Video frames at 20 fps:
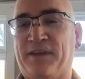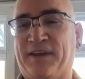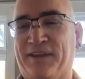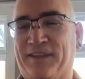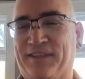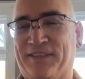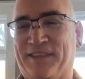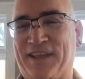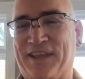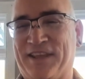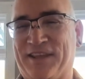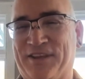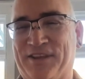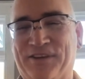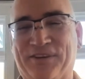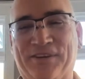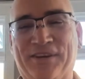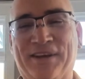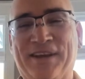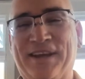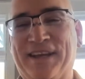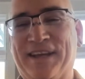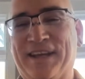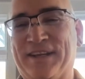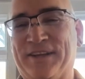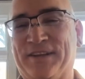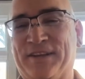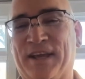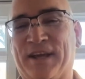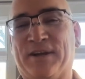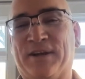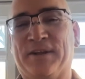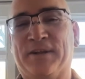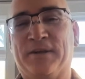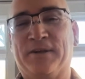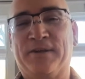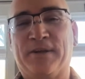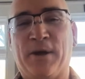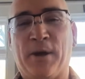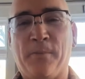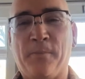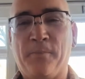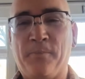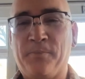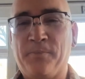I think you're getting that cleared up.